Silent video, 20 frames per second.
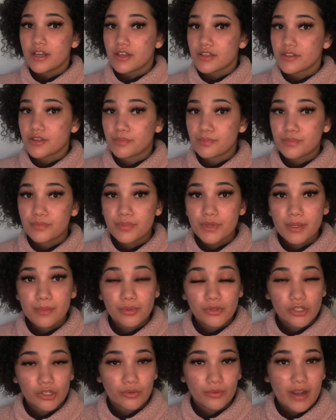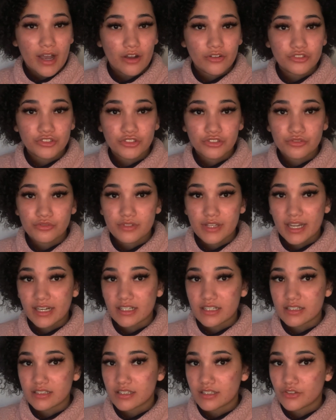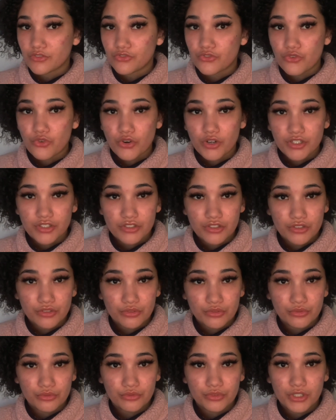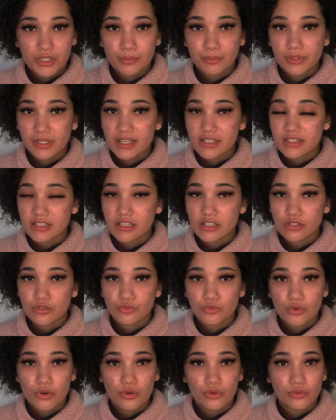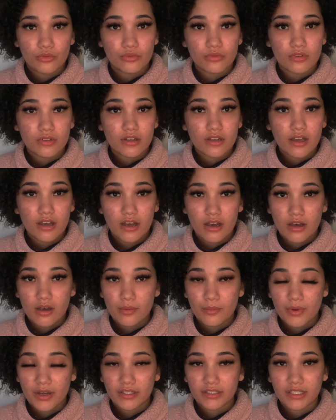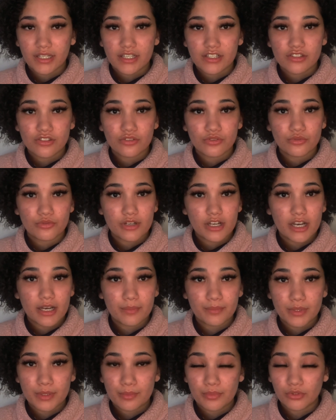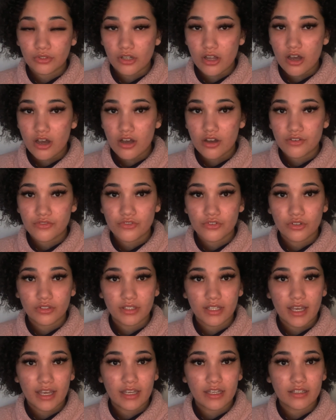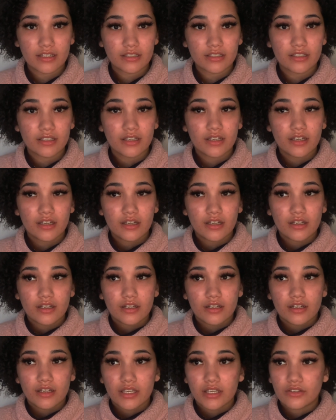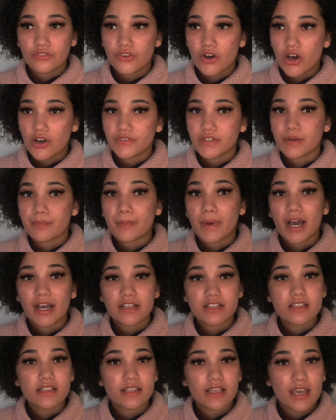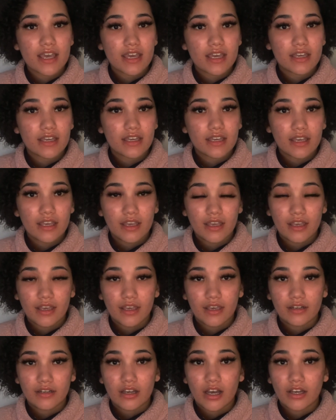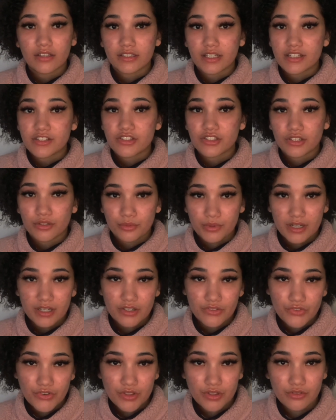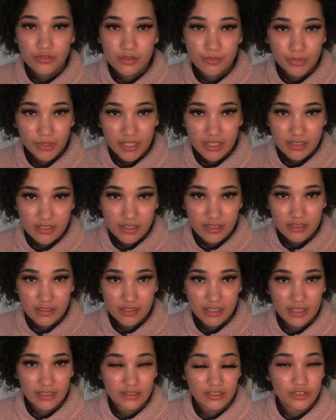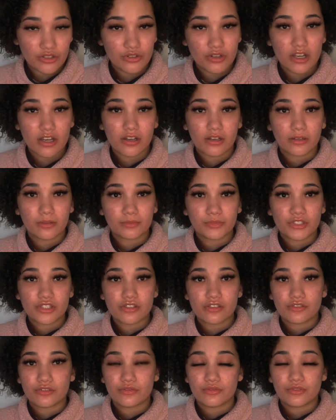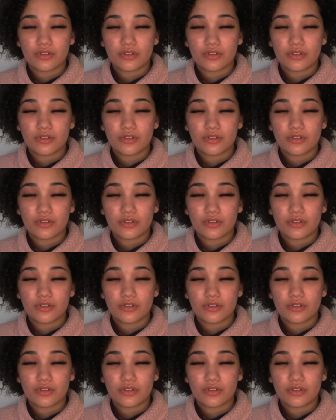the people around you that isn't for you. Your blessings won't come unless you cut people off or like evolve your mindset, and unless you're ready for those blessings, that they'll come to you